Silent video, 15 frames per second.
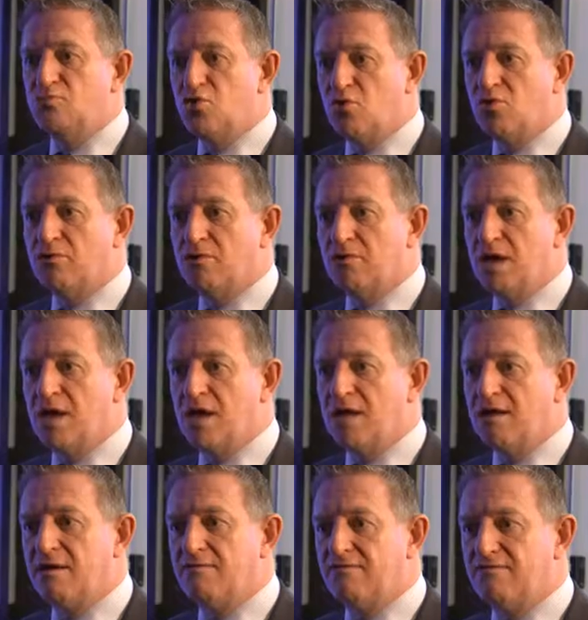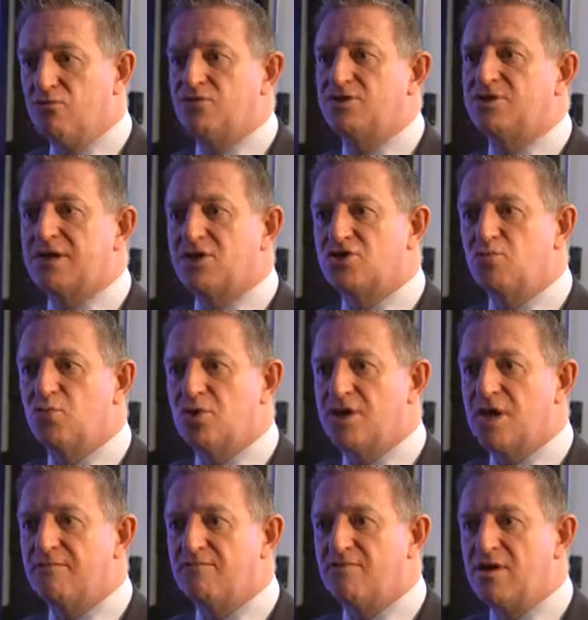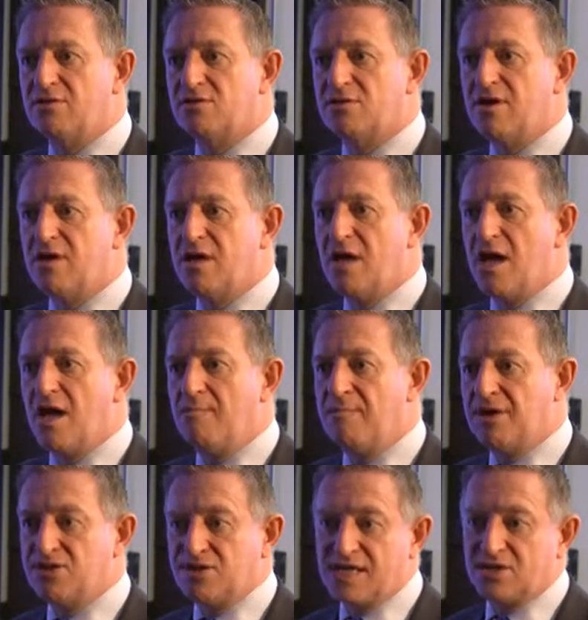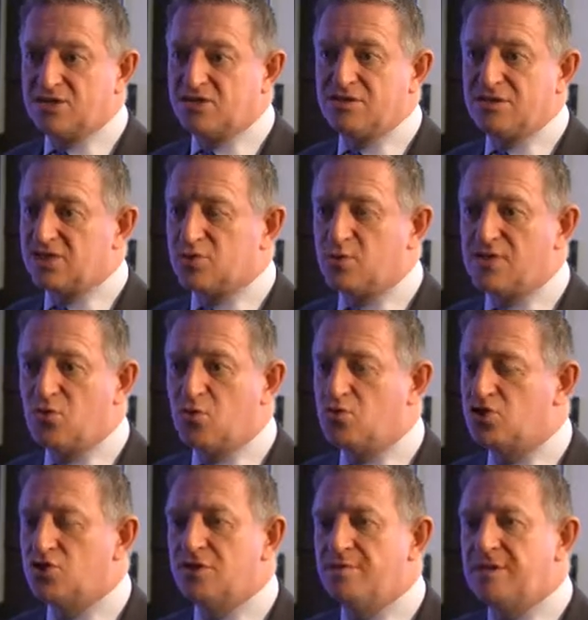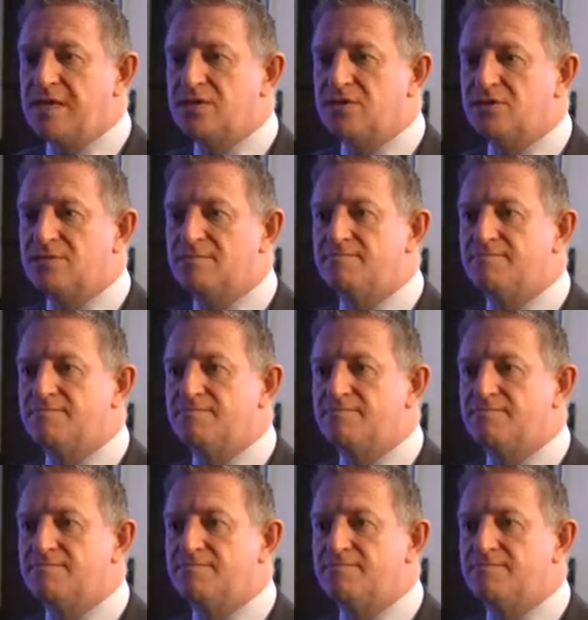more fraud detection work up front because that's when the whole journey begins.